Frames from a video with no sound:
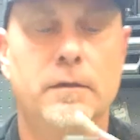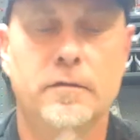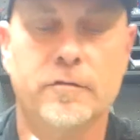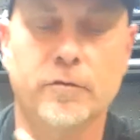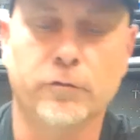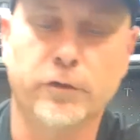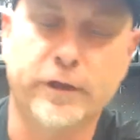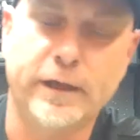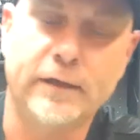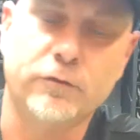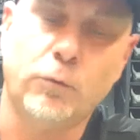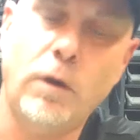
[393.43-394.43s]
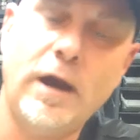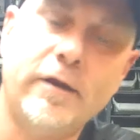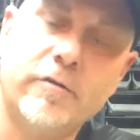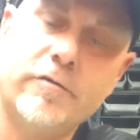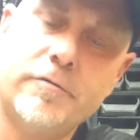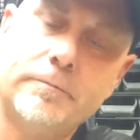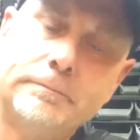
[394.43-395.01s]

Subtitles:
So looking at the wires,